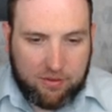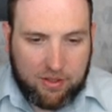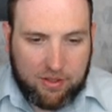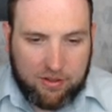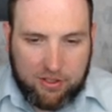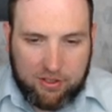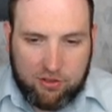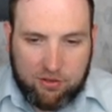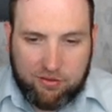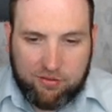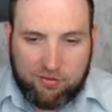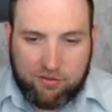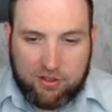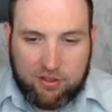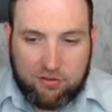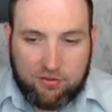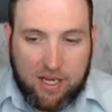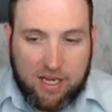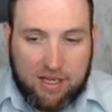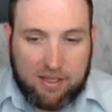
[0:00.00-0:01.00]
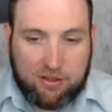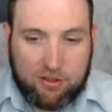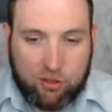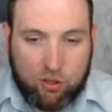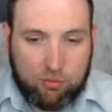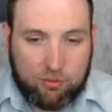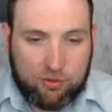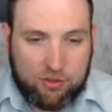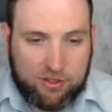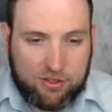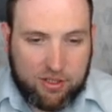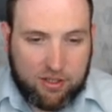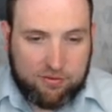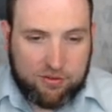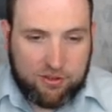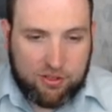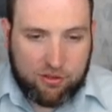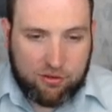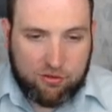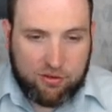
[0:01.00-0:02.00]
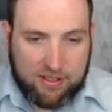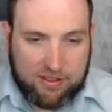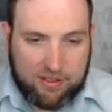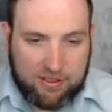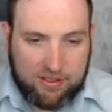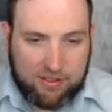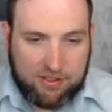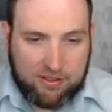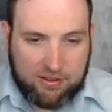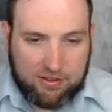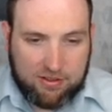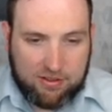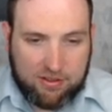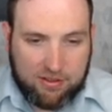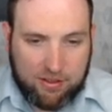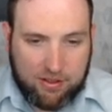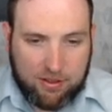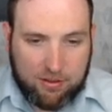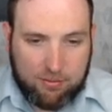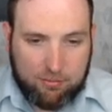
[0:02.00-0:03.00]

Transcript: And then you, you've got global stuff too, like this is